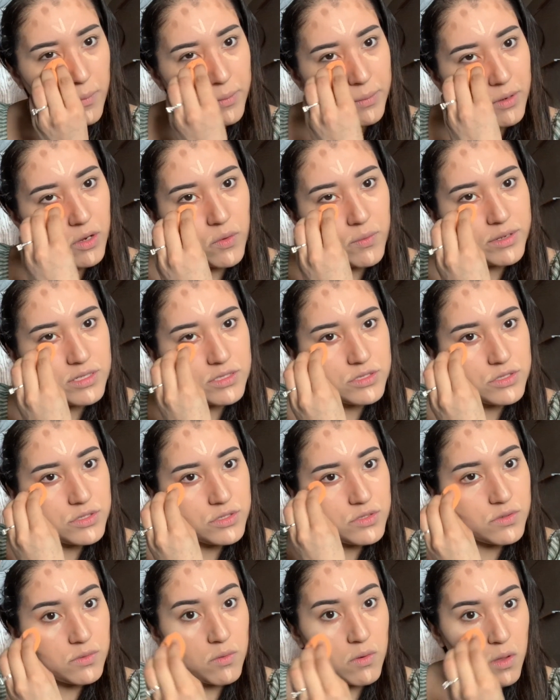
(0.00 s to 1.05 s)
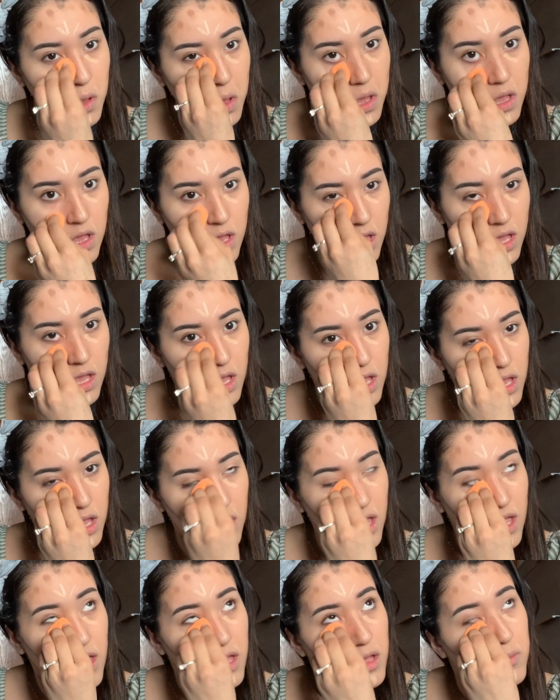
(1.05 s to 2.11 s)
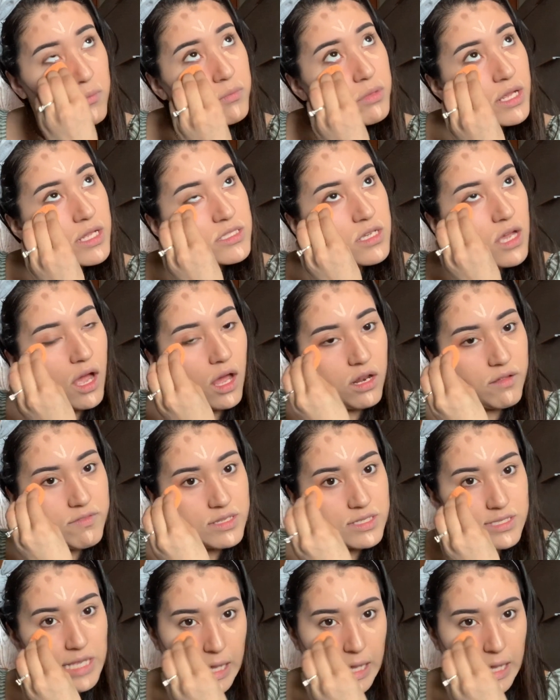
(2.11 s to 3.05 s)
I'm going to blend all of this